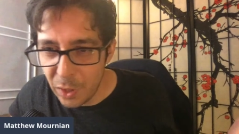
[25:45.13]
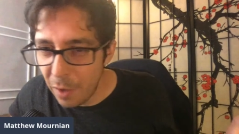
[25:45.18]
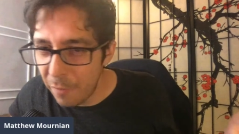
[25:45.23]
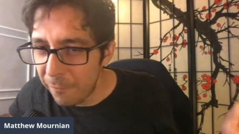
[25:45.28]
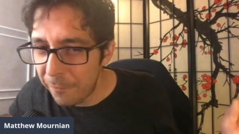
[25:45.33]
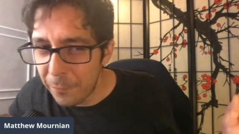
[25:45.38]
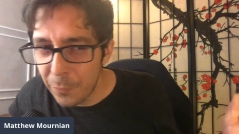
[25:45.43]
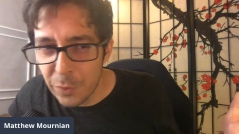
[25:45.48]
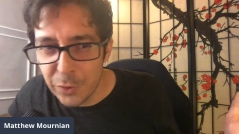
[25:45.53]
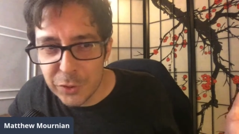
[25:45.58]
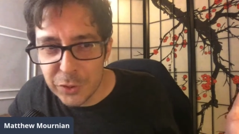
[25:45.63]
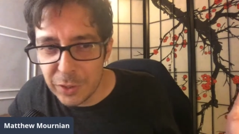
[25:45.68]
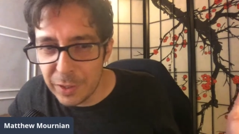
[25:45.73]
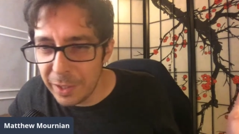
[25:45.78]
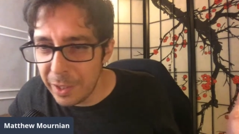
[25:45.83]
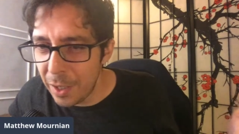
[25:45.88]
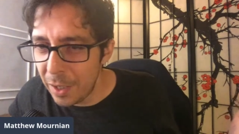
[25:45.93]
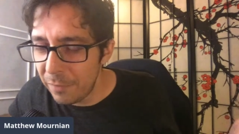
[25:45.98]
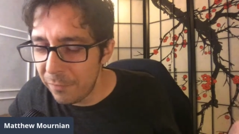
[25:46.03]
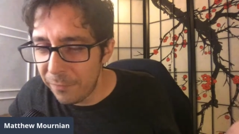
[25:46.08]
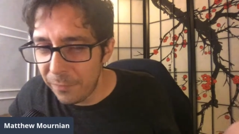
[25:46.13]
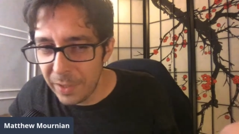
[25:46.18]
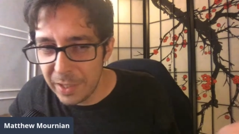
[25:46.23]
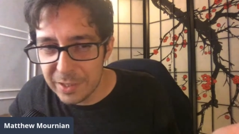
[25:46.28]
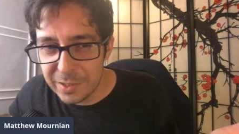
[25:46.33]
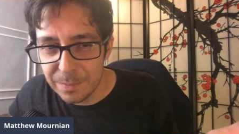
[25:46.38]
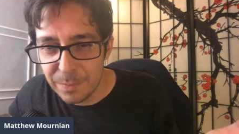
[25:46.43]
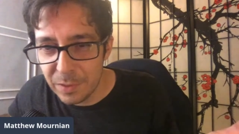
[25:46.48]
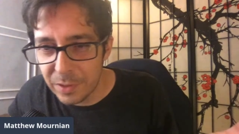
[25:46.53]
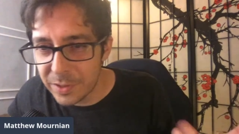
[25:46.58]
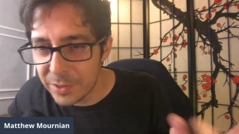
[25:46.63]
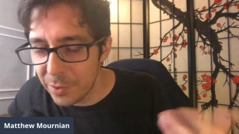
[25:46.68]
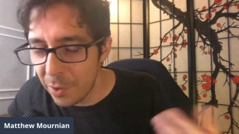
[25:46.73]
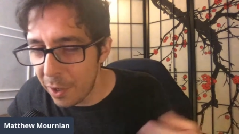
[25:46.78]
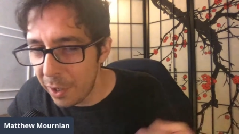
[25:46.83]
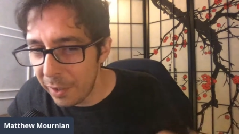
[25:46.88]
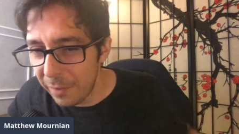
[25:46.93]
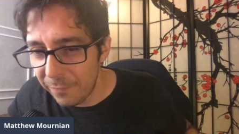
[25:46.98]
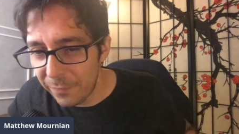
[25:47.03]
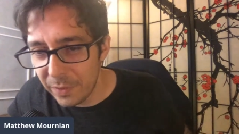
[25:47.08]
Unfortunately, on Facebook,
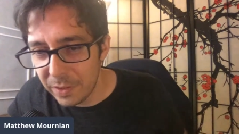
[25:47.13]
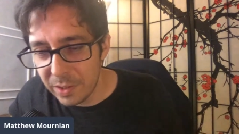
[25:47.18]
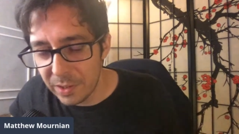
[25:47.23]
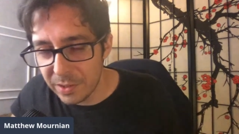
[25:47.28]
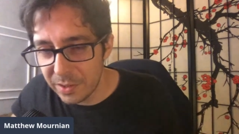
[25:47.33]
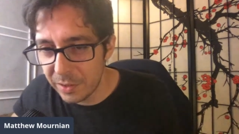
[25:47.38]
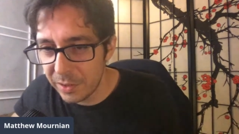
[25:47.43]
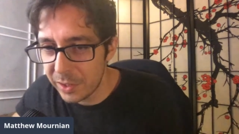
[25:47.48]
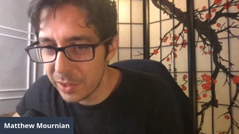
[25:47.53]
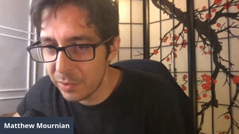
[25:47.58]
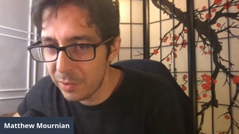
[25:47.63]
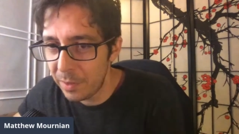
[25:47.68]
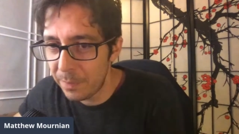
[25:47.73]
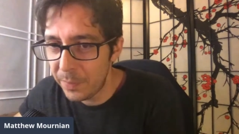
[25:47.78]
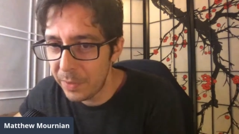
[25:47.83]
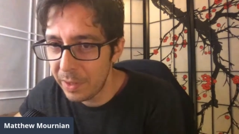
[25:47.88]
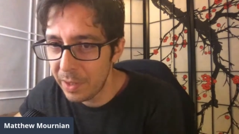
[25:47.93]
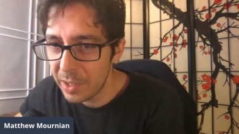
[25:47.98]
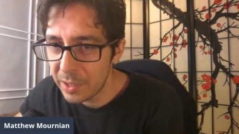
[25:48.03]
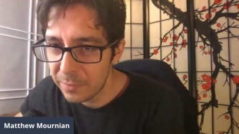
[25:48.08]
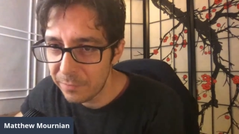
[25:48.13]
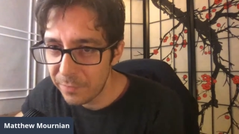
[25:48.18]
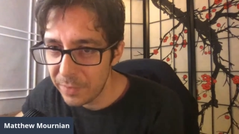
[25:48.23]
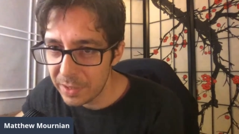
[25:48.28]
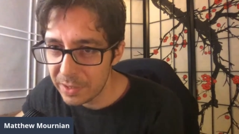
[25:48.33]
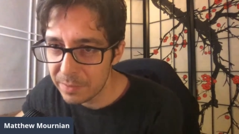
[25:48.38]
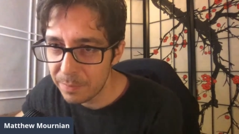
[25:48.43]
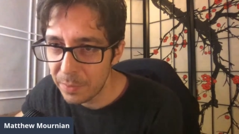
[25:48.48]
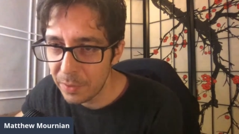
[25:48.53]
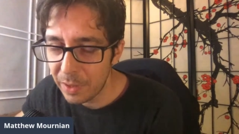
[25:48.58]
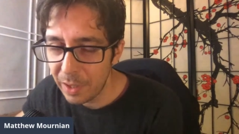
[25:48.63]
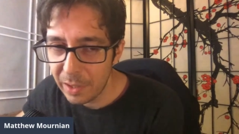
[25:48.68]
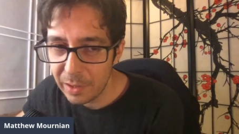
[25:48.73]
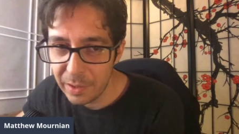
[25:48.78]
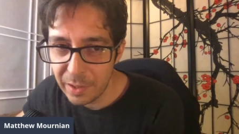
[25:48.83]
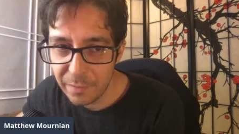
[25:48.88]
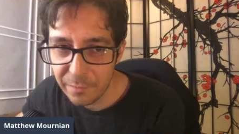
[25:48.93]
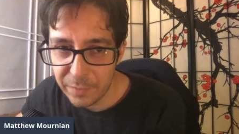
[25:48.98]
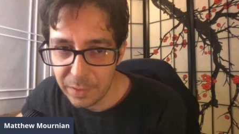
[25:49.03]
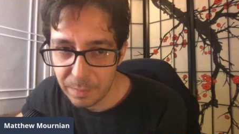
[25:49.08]
sorry if it doesn't show up, you guys. Facebook, I
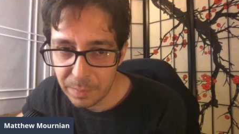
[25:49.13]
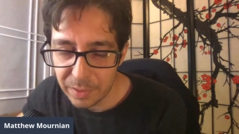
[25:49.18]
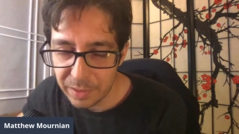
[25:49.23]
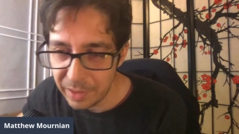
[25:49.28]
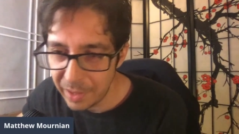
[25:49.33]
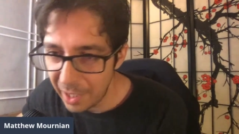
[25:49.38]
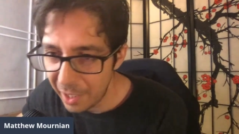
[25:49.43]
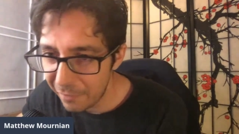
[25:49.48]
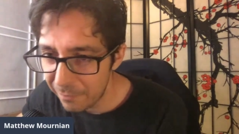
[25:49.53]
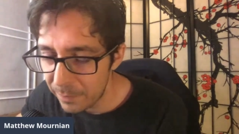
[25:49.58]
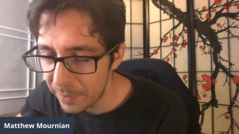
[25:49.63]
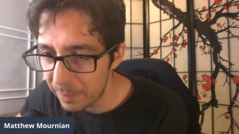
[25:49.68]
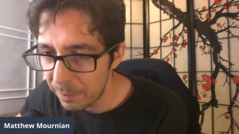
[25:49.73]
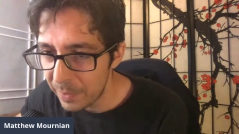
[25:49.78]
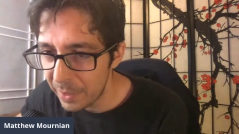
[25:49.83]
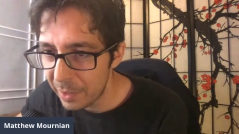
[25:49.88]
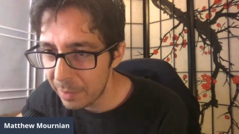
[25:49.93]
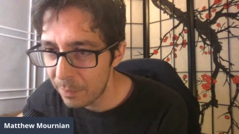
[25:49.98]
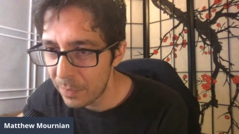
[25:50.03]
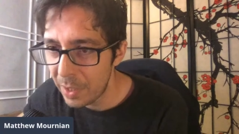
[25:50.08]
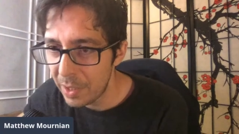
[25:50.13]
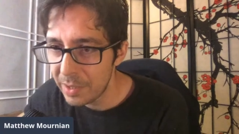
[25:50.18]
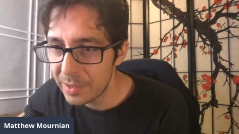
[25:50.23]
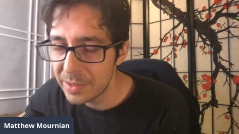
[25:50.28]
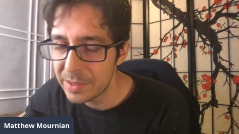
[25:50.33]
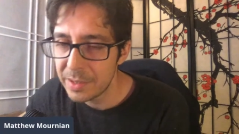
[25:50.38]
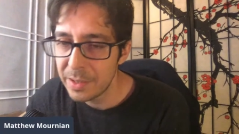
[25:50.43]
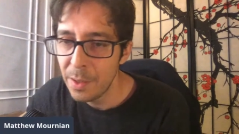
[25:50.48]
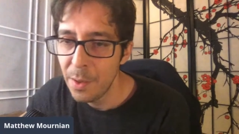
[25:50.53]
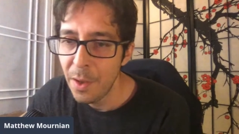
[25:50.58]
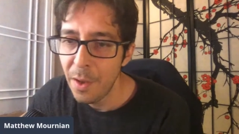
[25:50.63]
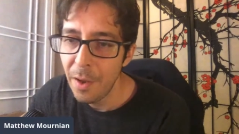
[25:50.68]
love you, but they have me minimized.